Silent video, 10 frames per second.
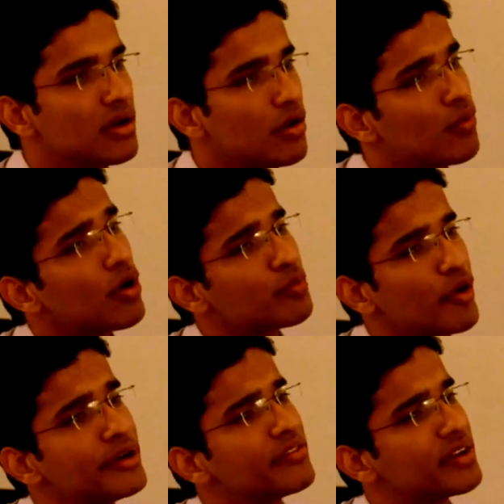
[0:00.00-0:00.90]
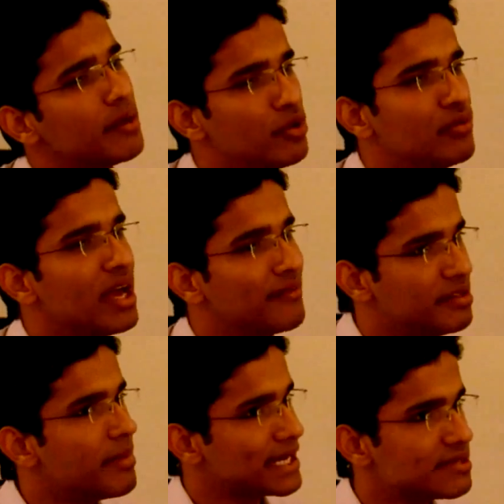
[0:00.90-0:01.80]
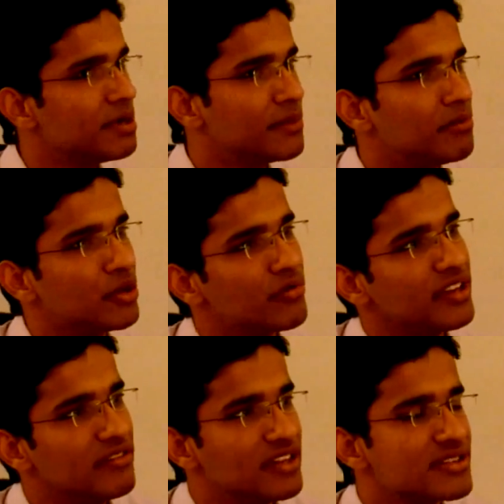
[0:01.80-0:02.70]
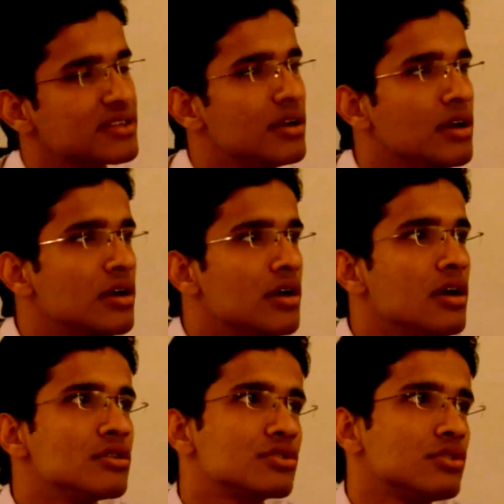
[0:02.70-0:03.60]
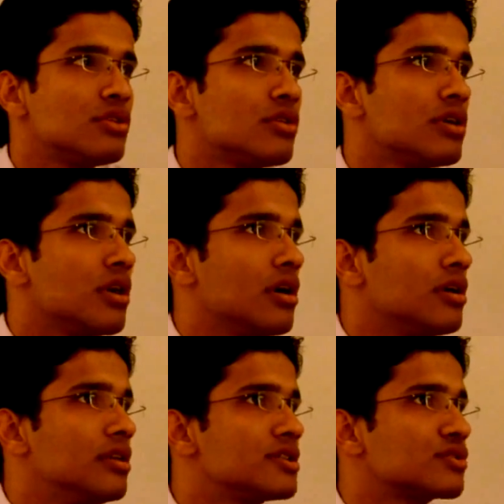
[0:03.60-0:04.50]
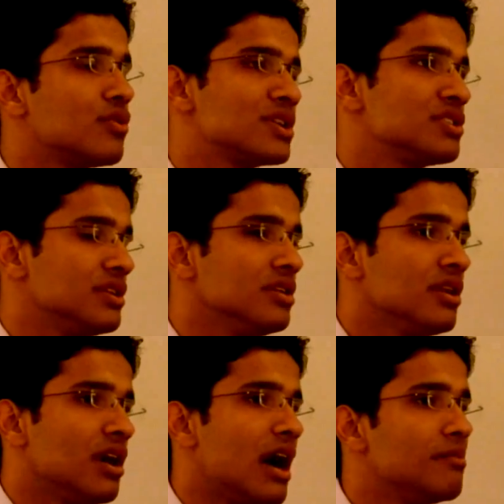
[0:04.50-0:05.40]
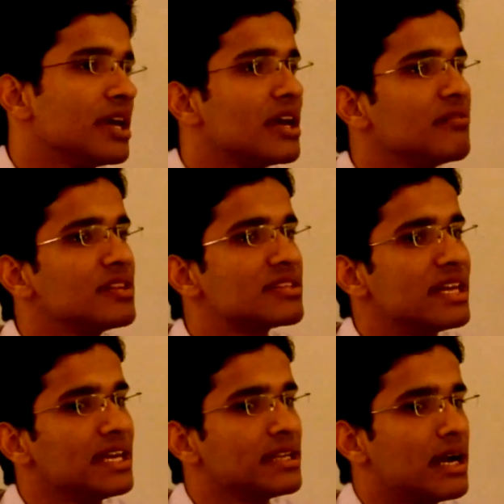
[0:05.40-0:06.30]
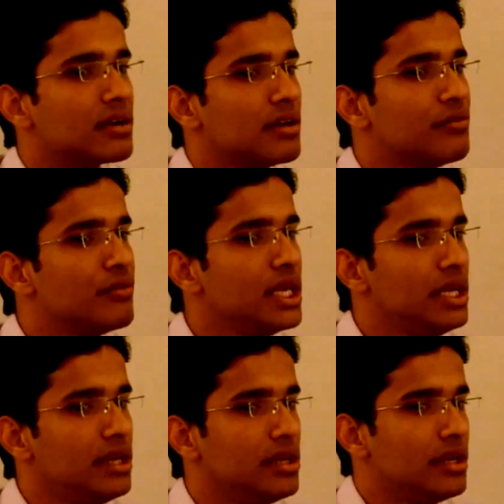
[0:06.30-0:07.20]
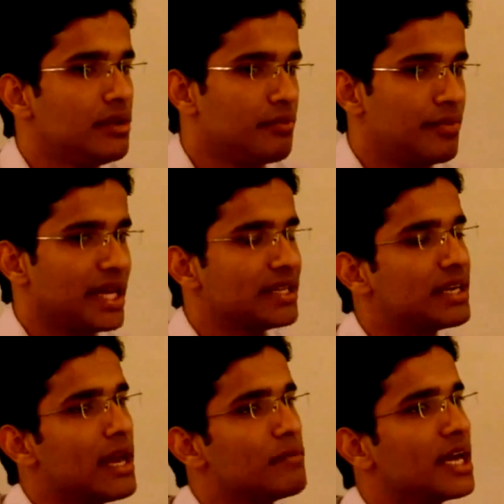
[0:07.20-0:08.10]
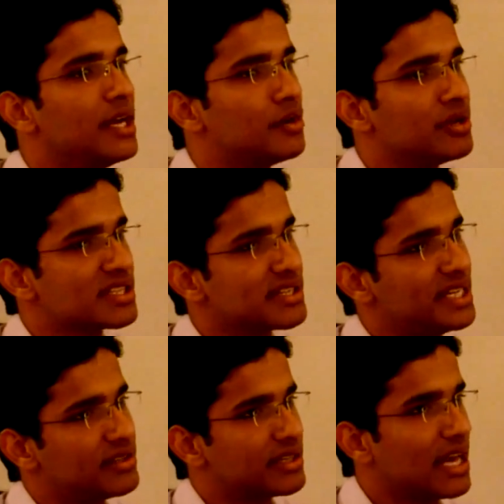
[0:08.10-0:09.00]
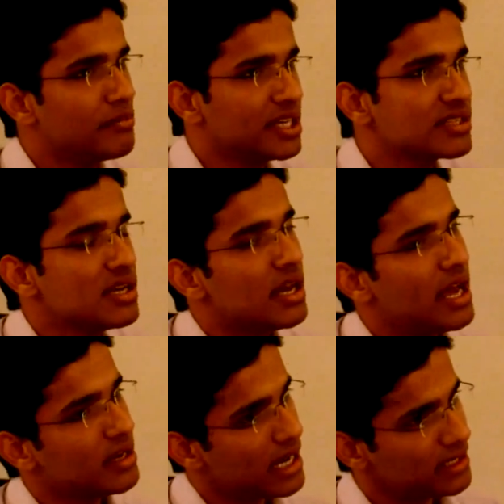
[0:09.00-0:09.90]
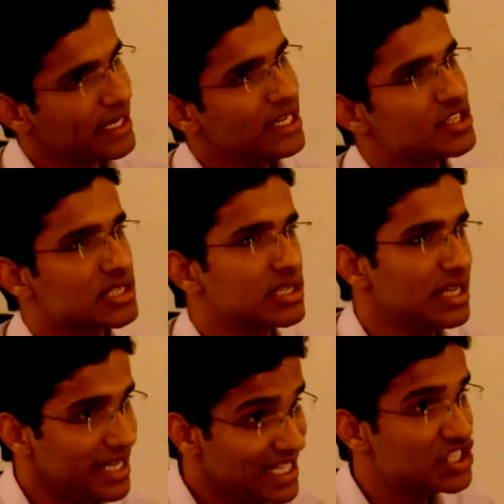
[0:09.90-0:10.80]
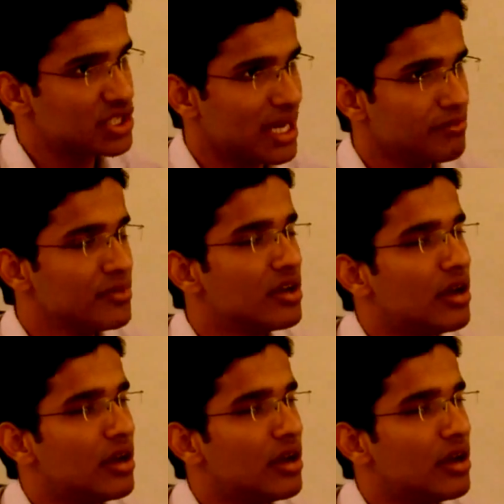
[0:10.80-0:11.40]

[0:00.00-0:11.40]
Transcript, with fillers: on what point of time do we have the maximum number of events. So this question, I began with saying that if we break the timeline into discrete timings, and at each time